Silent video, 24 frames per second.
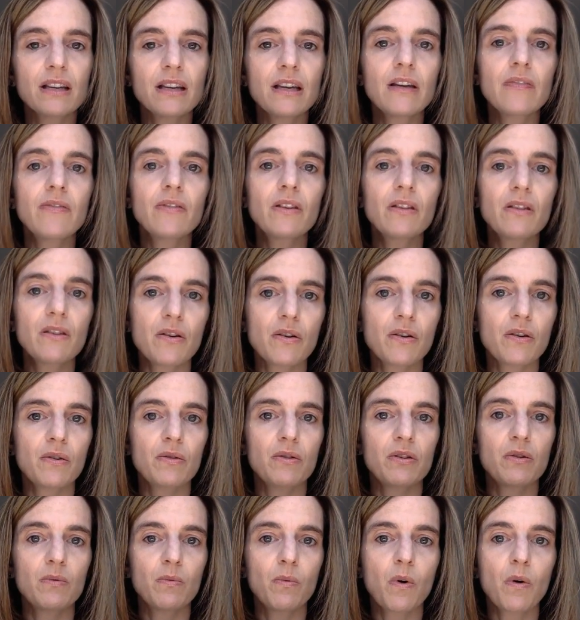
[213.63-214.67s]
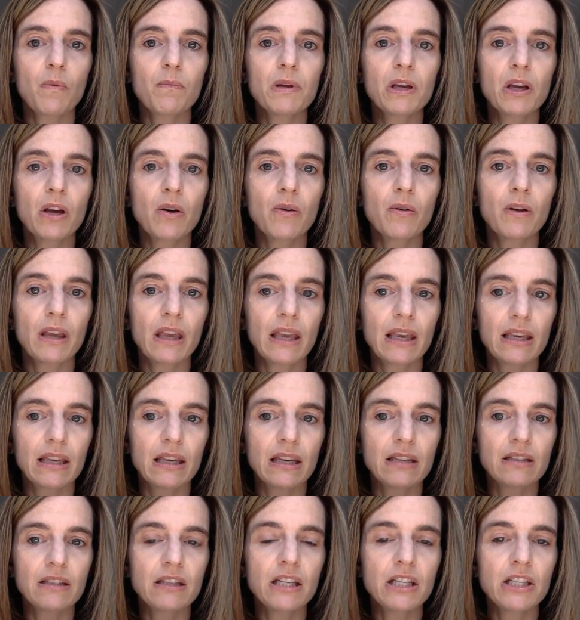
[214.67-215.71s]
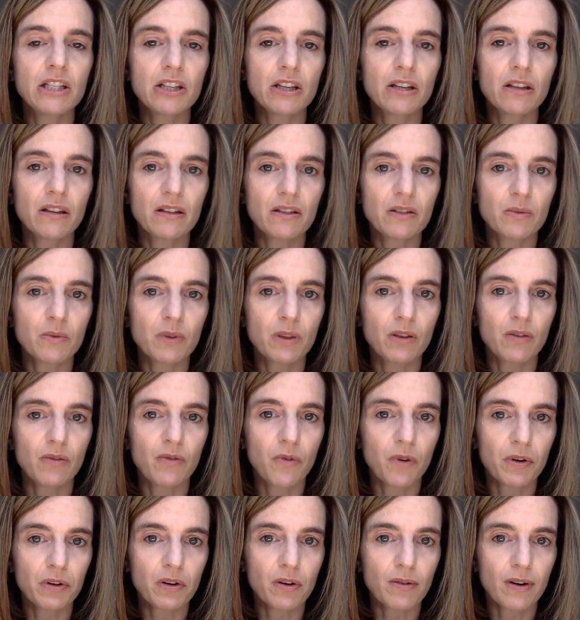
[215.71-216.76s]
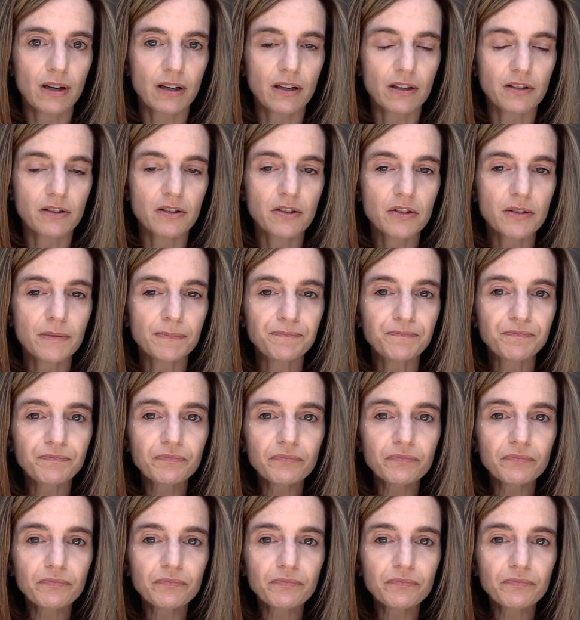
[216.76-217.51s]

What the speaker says: even though you won't be going in and teaching this with the fourth graders,